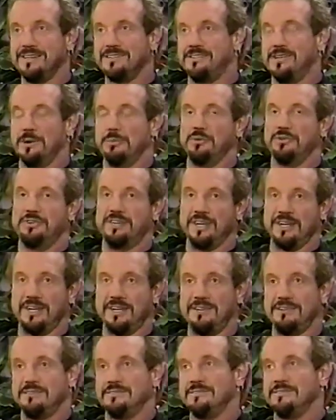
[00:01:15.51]
Double
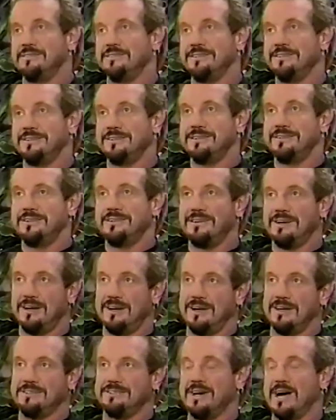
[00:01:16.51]
D.
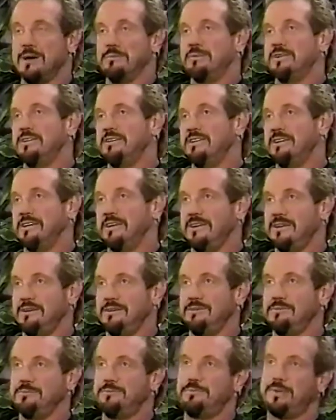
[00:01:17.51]
Diamond
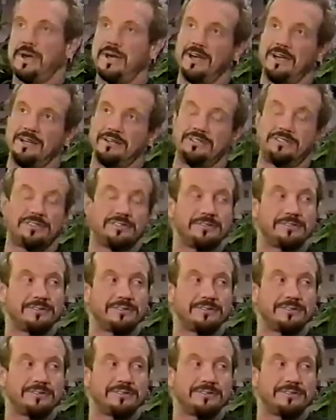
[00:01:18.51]
D. Page.